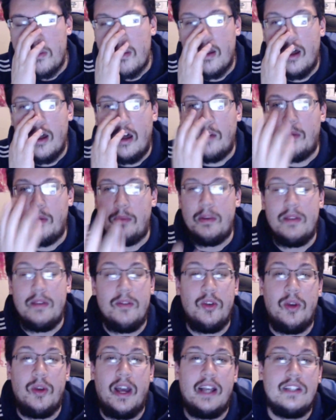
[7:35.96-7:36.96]
I mean,
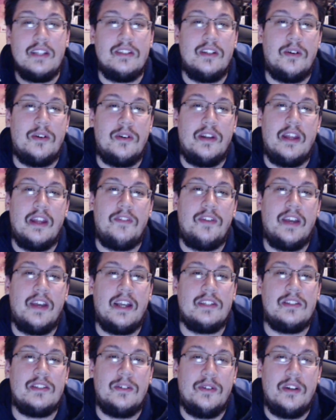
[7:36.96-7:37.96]
you guys don't, if you
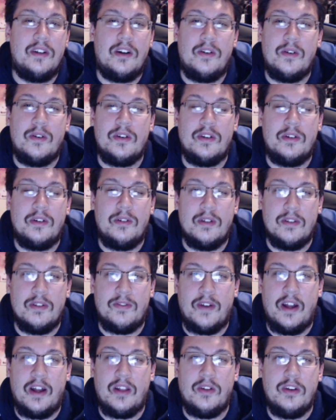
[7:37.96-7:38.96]
guys don't know or don't
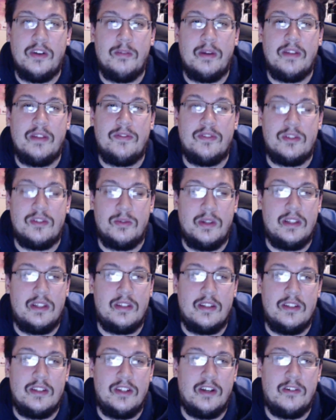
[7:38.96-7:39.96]
follow any of my tweets
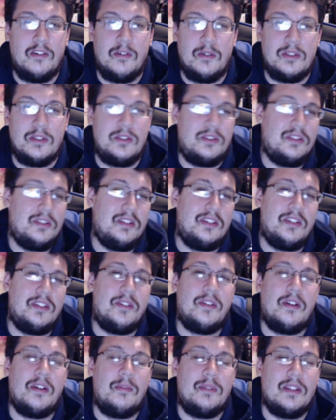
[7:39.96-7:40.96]
in general, which you should
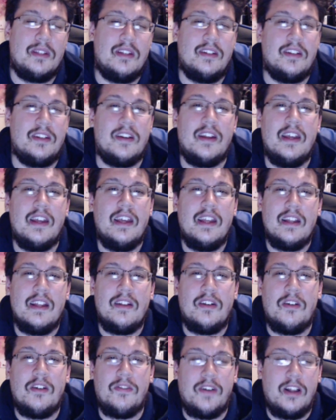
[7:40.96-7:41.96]
do, I'm telling you,
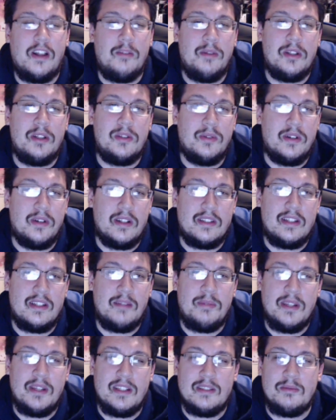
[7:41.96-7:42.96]
go follow me on Twitter. It's not
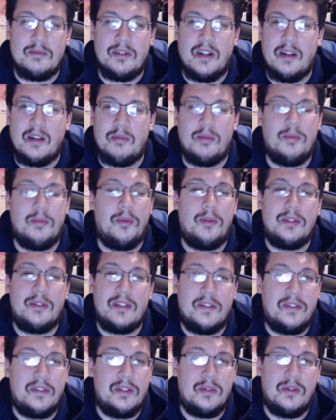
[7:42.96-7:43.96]
because I'm trying to promote
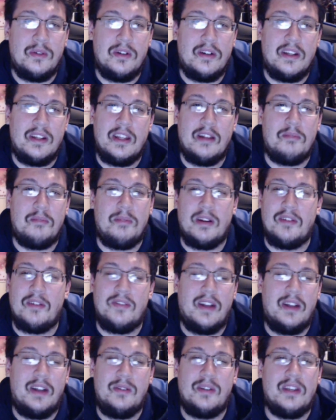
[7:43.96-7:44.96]
myself on Twitter to get a bigger,
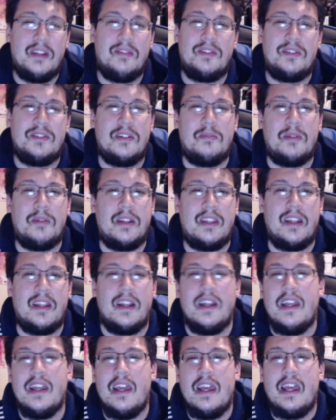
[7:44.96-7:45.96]
I don't give a shit about that.
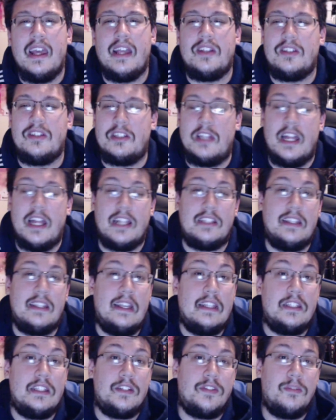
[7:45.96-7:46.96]
It's just that it's
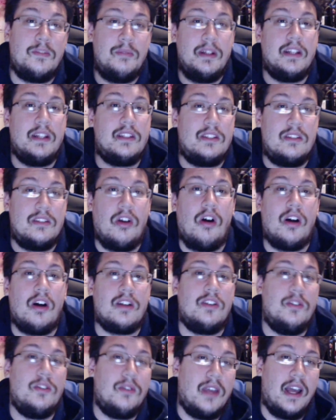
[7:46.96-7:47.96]
easier for me to talk
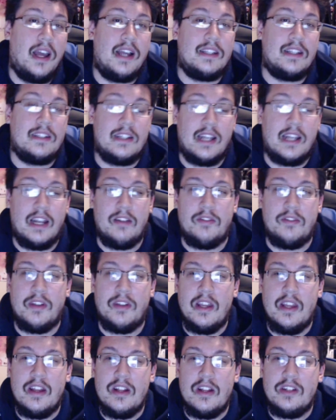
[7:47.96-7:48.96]
to you guys and kind of
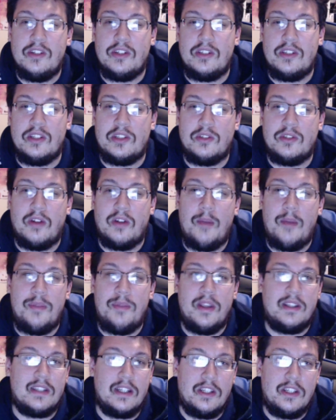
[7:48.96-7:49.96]
just describe
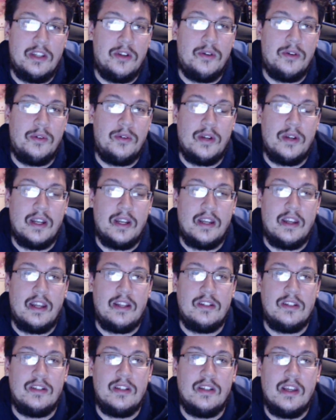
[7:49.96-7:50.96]
things I do
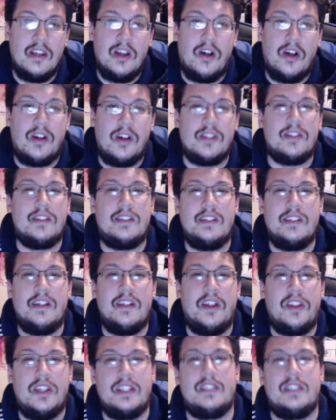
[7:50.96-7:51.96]
and also to see
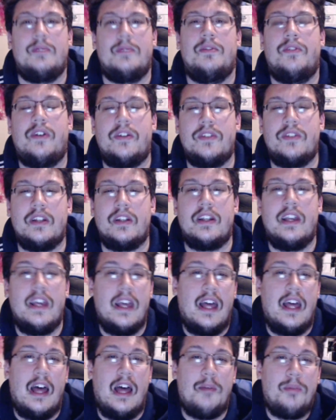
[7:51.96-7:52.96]
other things I'm involved in.
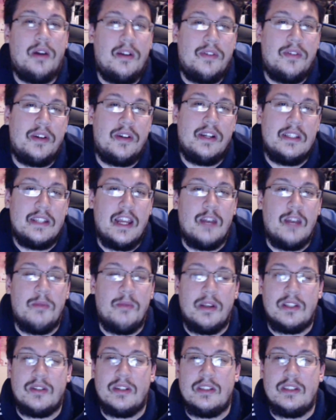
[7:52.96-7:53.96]
I'm part of Honey's Anime,
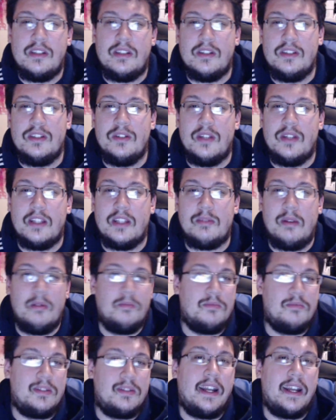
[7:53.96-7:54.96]
so I still do, that's my
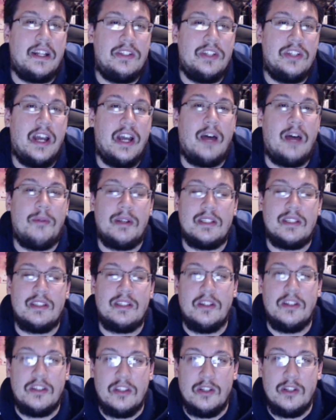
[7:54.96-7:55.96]
second job. I
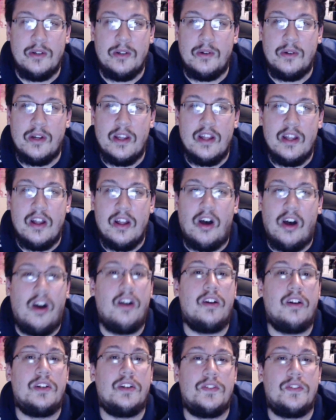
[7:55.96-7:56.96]
still do
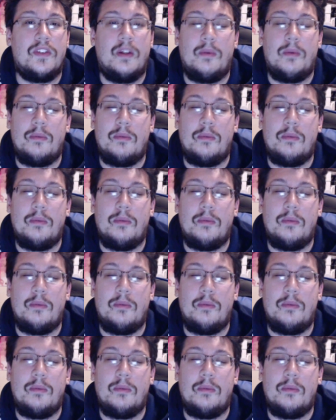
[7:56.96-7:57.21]
articles for them.